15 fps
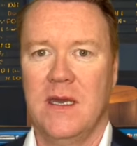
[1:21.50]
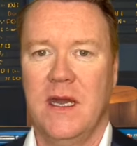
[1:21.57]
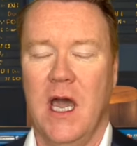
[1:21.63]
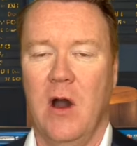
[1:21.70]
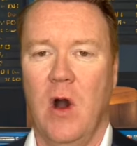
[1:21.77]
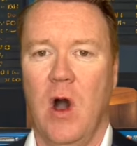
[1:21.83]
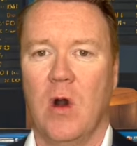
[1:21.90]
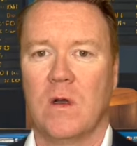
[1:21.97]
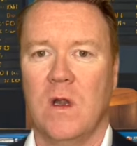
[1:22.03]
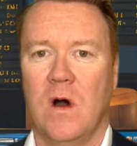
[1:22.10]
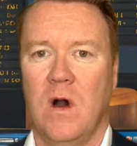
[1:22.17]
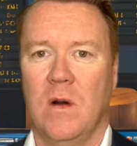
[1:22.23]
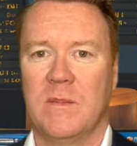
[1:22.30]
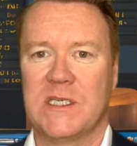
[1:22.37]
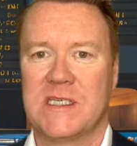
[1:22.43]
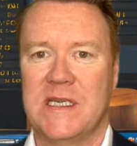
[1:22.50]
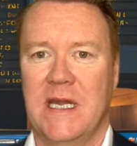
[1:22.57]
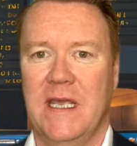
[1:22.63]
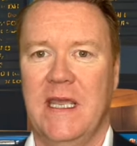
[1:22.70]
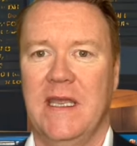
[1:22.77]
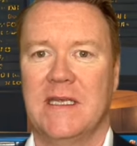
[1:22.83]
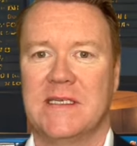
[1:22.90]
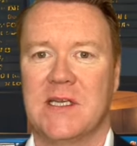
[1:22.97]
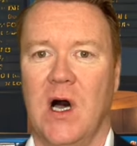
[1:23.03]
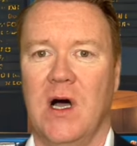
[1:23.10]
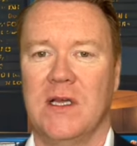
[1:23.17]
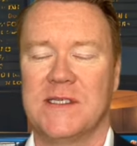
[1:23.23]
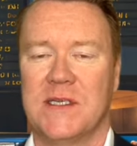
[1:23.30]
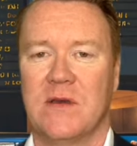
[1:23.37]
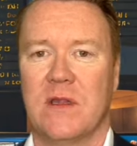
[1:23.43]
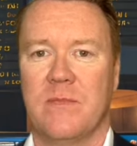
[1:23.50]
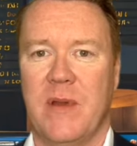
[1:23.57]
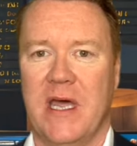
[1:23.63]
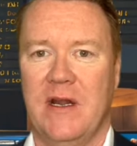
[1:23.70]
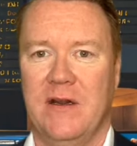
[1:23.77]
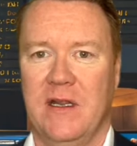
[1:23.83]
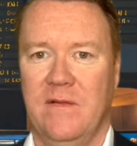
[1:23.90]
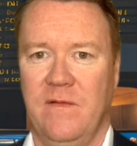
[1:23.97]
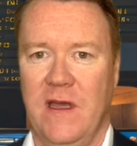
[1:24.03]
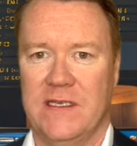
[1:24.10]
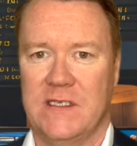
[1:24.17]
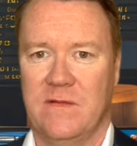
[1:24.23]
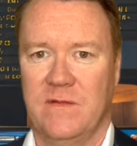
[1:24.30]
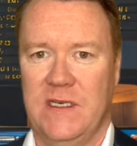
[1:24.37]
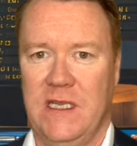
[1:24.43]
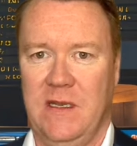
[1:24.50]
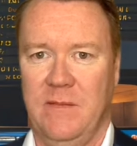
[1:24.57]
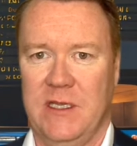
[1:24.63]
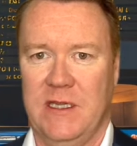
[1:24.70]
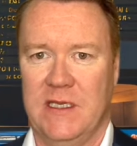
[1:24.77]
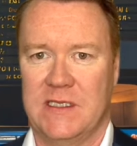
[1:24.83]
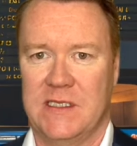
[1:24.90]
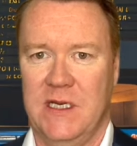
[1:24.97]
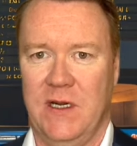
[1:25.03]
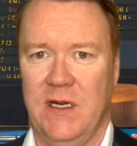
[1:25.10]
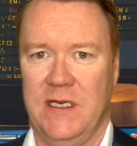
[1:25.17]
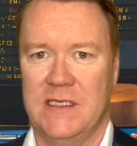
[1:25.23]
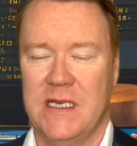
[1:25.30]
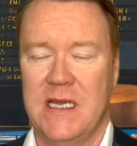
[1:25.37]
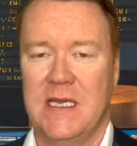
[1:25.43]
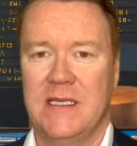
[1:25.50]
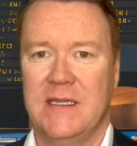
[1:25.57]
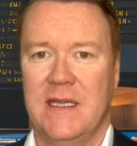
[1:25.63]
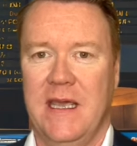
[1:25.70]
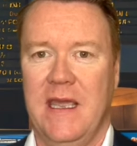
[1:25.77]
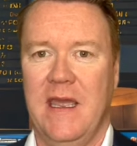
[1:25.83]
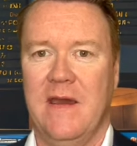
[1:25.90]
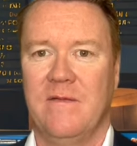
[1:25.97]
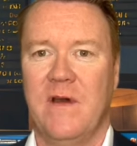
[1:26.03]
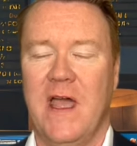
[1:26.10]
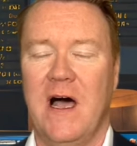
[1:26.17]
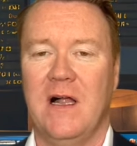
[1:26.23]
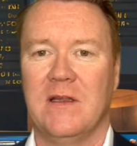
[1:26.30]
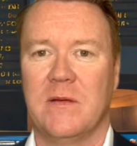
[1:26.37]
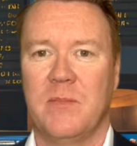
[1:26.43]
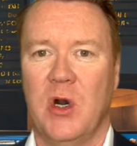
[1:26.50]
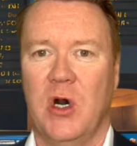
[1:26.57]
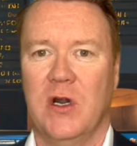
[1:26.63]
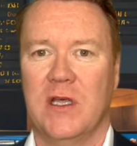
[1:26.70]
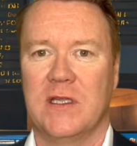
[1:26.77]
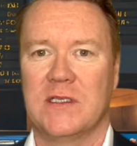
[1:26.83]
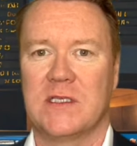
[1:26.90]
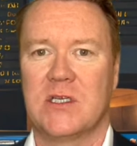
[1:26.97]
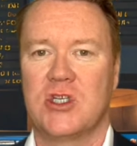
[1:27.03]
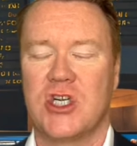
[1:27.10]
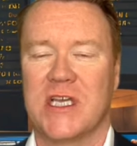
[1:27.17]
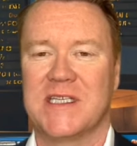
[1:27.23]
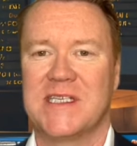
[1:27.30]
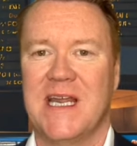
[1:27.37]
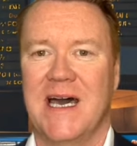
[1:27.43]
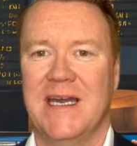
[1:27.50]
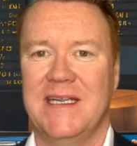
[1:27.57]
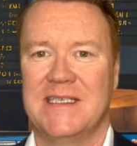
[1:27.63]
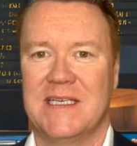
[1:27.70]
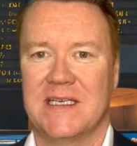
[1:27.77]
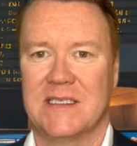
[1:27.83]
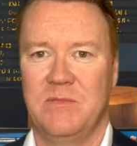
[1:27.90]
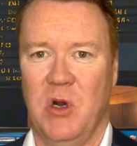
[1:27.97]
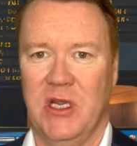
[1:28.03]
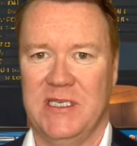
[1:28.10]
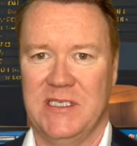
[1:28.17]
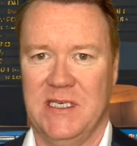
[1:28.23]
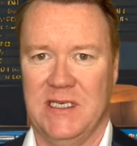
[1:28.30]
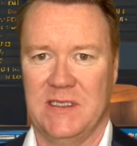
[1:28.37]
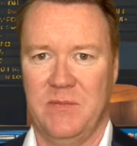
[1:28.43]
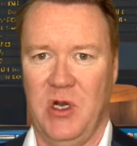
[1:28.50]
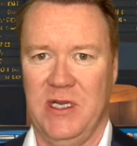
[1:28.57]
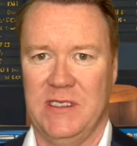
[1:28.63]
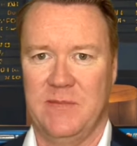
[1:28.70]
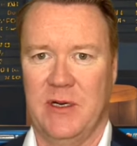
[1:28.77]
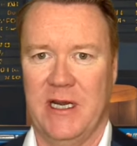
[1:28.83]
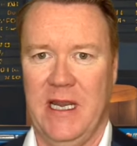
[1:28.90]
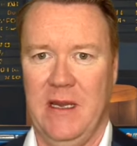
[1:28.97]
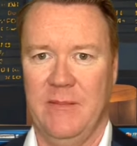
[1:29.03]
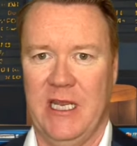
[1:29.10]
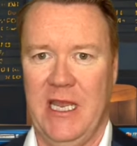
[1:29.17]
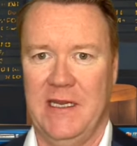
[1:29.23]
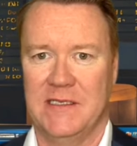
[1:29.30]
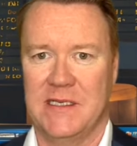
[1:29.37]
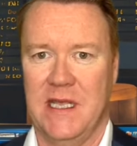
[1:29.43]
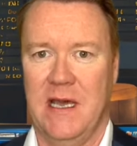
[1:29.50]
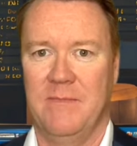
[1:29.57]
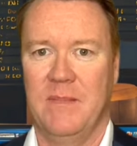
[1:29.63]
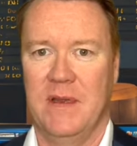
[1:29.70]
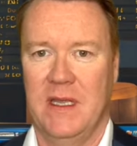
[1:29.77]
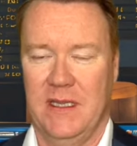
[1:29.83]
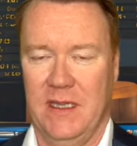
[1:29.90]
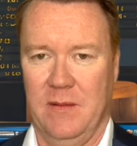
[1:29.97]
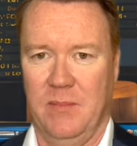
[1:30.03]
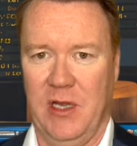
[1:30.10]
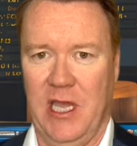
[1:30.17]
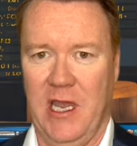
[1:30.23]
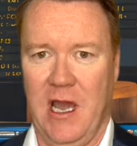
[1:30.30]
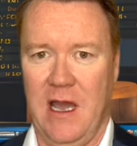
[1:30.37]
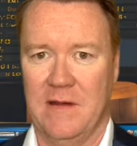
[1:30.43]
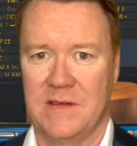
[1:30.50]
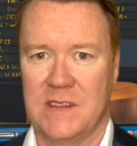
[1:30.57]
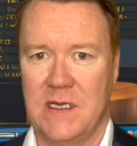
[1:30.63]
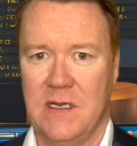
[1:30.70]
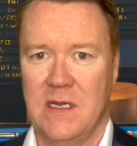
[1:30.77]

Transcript: Now, Oklahoma City is also the better defensive team in this series, and they have held opponents to just 96.6 points per game against them in the playoffs.